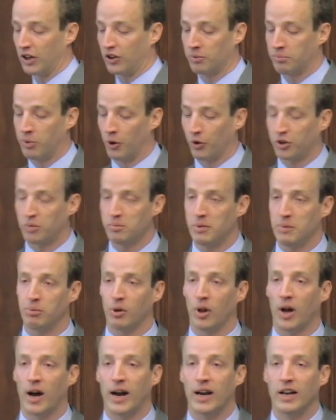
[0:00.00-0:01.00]
It's supposed to be
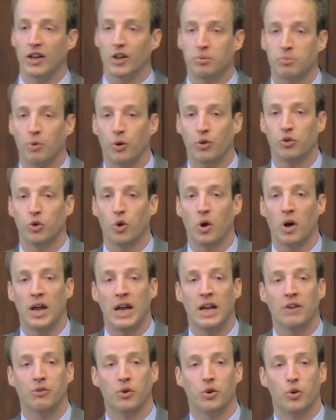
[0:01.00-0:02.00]
blind, it's supposed to
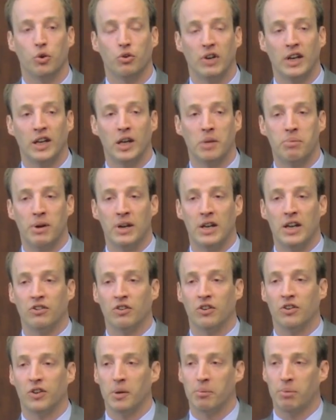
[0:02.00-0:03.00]
uh, introduce
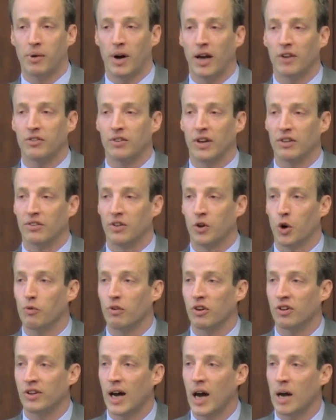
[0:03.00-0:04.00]
independence into the process, and
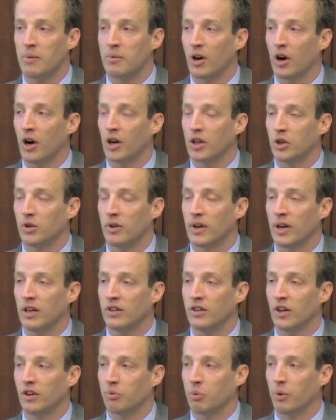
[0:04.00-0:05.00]
over time, I'd argue that
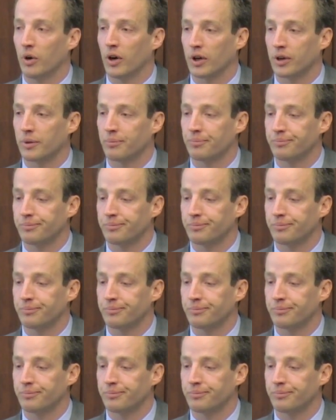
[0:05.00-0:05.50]
it does work.